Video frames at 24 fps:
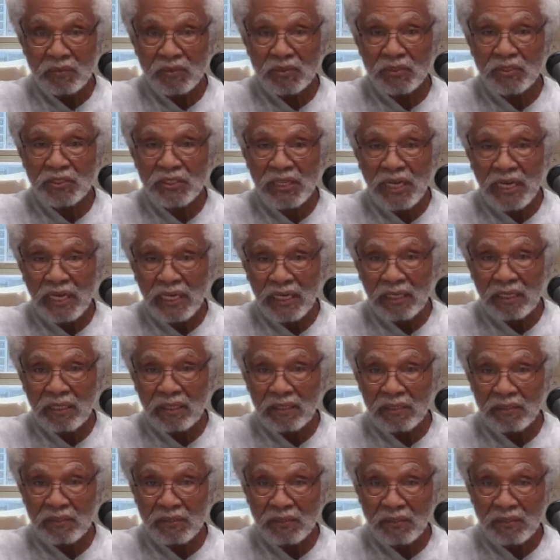
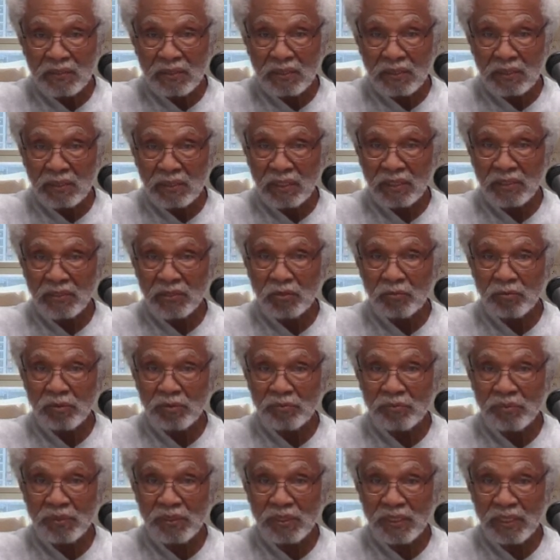chain another
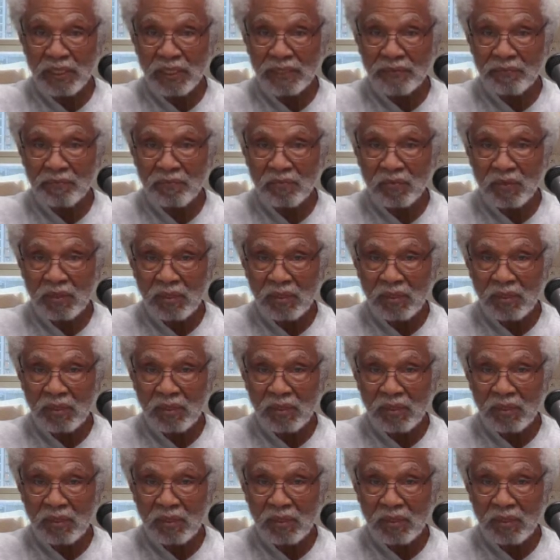human being,